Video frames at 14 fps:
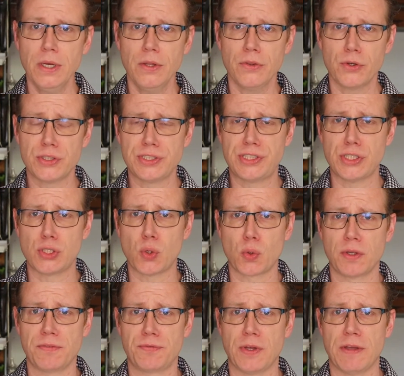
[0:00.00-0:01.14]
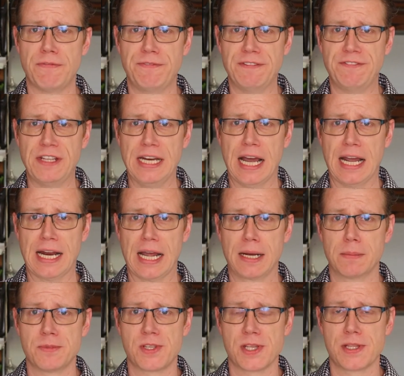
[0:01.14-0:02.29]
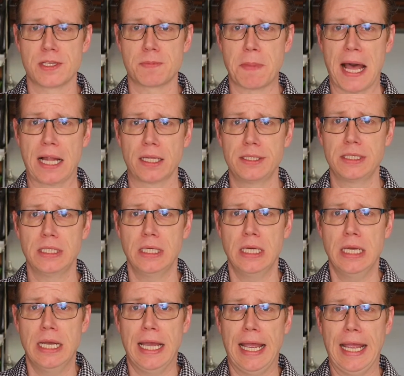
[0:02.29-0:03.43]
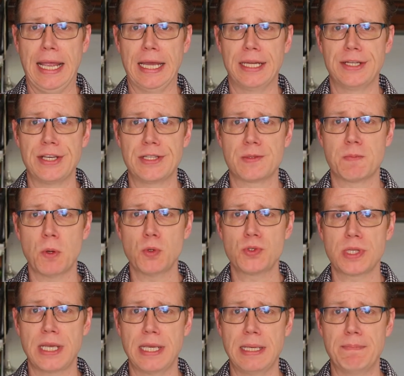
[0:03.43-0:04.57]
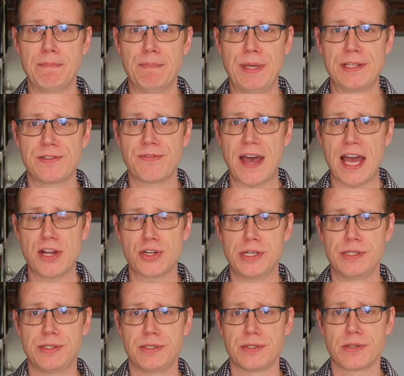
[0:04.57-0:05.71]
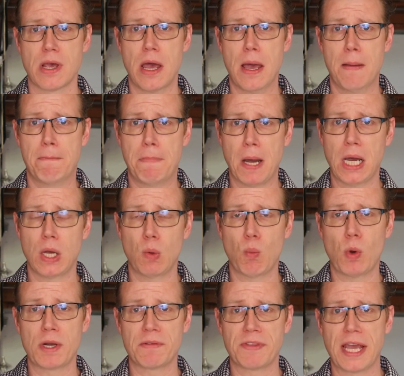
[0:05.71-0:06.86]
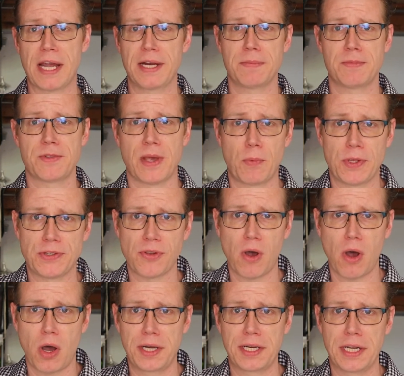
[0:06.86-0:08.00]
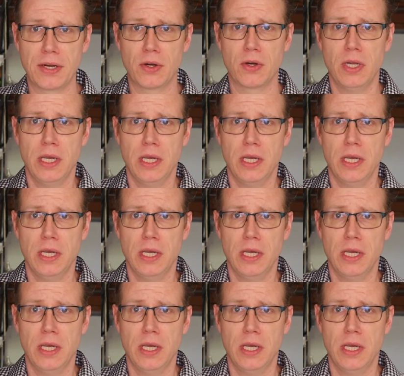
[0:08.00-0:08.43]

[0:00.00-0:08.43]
There is a total of 59 items in this pallet, and it's mostly men's fashions. But one of the items that we saw in here